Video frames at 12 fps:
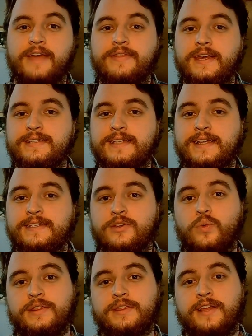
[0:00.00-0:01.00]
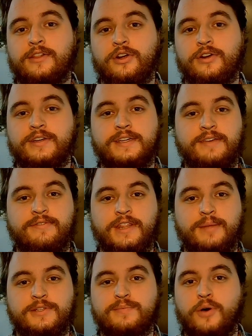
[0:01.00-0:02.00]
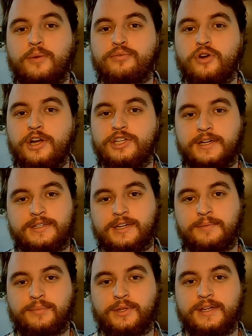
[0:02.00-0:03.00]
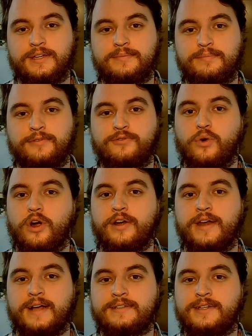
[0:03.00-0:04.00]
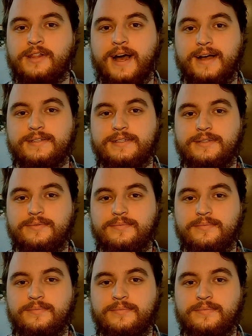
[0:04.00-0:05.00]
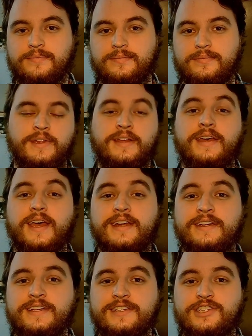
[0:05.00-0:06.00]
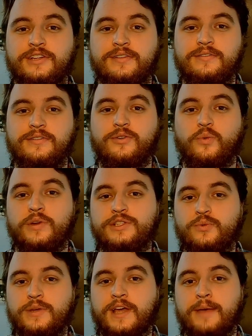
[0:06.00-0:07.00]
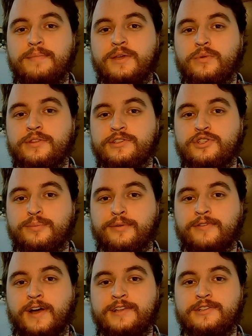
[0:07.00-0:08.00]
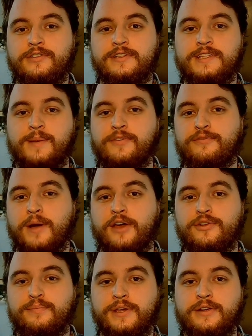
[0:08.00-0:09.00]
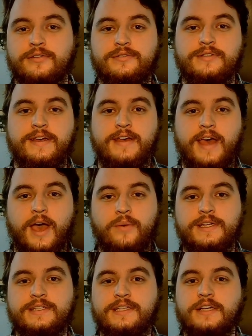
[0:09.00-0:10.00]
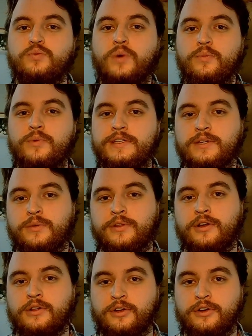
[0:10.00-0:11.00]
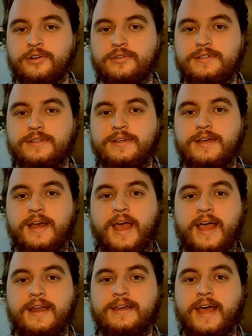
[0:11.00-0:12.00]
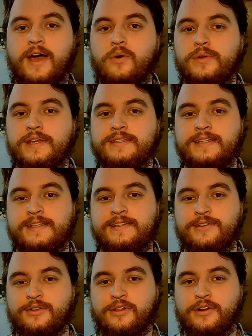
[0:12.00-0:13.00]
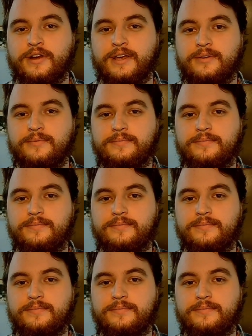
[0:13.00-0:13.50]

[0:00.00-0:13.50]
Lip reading: and then assessing what they learned and giving them a small project to complete before our next class. In addition, once a week I meet with a supervisor and some of my other peers, and we discuss what we did with our learners and how we assess their learning,